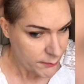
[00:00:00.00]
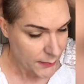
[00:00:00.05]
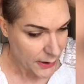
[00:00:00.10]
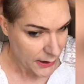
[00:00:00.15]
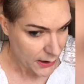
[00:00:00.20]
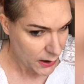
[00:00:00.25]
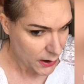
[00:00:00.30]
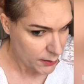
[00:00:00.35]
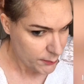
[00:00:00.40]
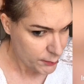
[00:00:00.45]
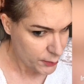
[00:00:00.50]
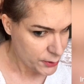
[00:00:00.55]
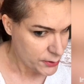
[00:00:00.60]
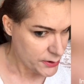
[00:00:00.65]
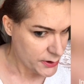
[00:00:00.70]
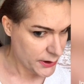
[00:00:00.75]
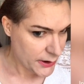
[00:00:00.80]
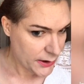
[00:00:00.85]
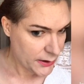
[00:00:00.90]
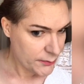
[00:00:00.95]
makeup
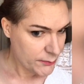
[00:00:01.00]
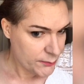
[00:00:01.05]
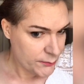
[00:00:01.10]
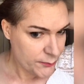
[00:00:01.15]
routine